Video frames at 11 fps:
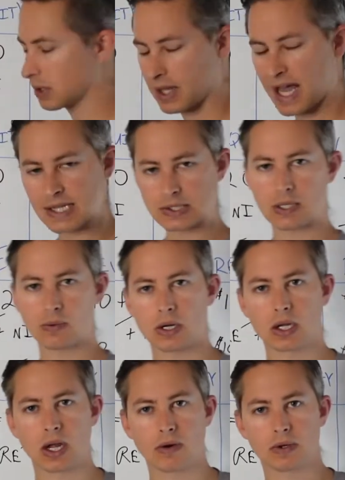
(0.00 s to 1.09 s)
last thing we're going
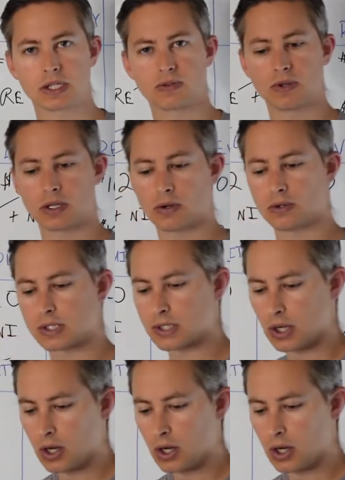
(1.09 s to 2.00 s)
to cover in this video is